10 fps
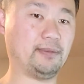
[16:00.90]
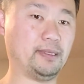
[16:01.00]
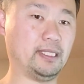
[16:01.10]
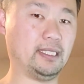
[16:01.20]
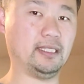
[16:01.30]

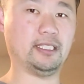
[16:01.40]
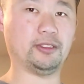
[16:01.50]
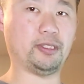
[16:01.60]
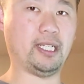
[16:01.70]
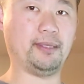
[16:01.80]
button,
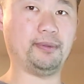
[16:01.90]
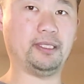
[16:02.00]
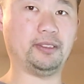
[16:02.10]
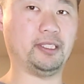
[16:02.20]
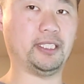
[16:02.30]
subscribe
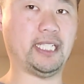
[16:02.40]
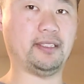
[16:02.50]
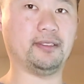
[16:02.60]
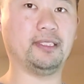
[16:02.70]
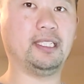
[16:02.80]
to our
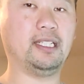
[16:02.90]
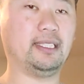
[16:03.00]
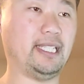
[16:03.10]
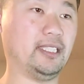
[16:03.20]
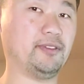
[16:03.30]
channel.
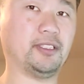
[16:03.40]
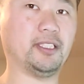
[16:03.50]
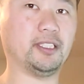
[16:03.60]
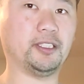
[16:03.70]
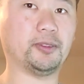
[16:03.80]
Thanks for
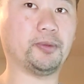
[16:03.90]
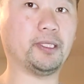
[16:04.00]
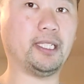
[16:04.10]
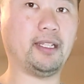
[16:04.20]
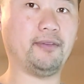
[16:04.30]
all your
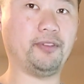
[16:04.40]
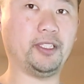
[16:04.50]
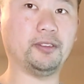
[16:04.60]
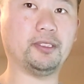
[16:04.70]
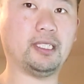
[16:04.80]
support and
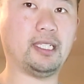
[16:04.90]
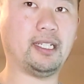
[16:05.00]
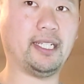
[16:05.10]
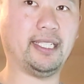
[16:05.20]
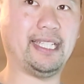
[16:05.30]
views. All
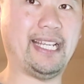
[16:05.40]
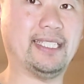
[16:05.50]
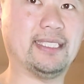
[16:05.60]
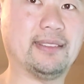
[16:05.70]
right, thanks.